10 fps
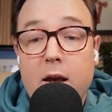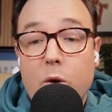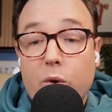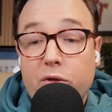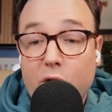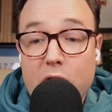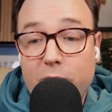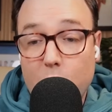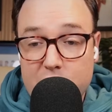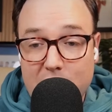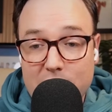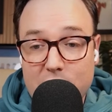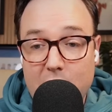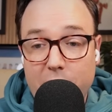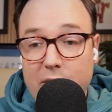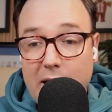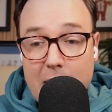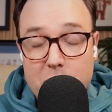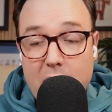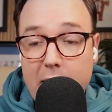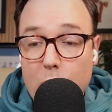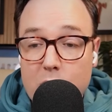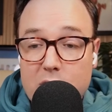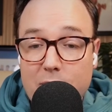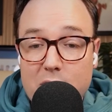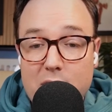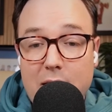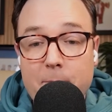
With 34 seconds left and the game tied at 117,